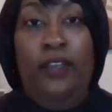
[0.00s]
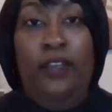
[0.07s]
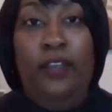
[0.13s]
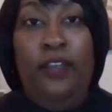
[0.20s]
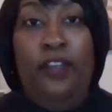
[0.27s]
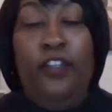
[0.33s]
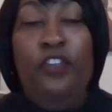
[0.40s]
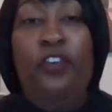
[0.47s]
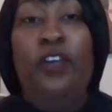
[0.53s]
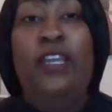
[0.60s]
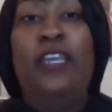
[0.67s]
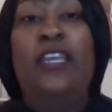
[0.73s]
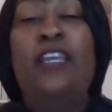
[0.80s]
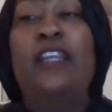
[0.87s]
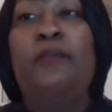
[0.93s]
Your
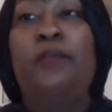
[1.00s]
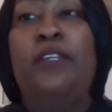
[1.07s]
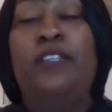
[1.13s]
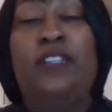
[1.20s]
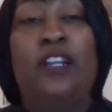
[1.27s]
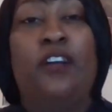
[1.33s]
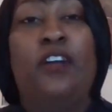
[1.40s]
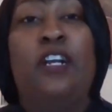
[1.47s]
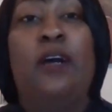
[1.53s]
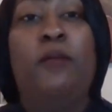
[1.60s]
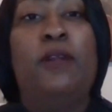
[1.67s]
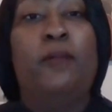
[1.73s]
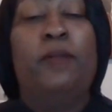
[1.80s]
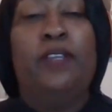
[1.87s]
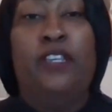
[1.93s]
enemies that are coming up
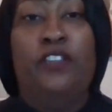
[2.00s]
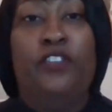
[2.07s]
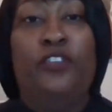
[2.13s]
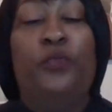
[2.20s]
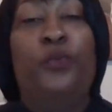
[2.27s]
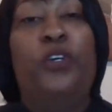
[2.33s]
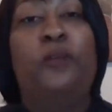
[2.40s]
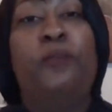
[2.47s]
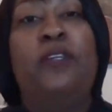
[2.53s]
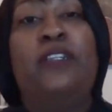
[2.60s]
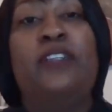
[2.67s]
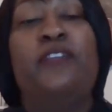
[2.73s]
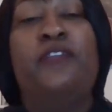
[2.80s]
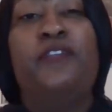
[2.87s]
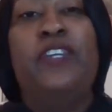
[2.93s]
against you will be
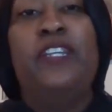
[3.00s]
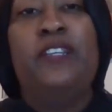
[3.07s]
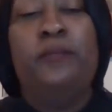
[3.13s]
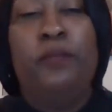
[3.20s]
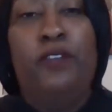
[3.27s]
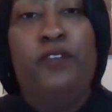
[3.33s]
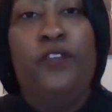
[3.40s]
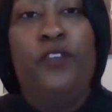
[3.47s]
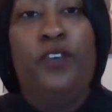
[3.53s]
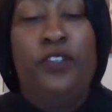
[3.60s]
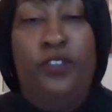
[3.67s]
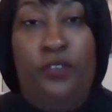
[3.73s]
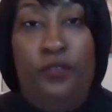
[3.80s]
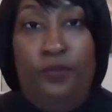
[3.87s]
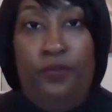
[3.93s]
defeated before you,
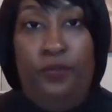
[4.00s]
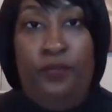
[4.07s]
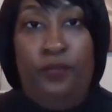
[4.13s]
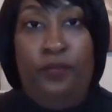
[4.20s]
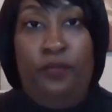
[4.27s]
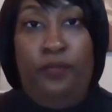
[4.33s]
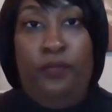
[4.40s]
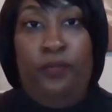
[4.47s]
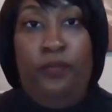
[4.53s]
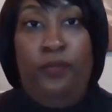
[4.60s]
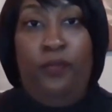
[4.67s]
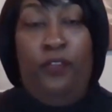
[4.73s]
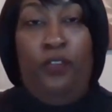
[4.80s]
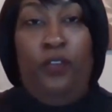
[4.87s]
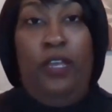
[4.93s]

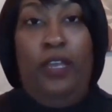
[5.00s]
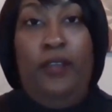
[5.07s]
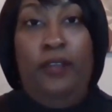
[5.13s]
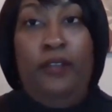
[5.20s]
okay?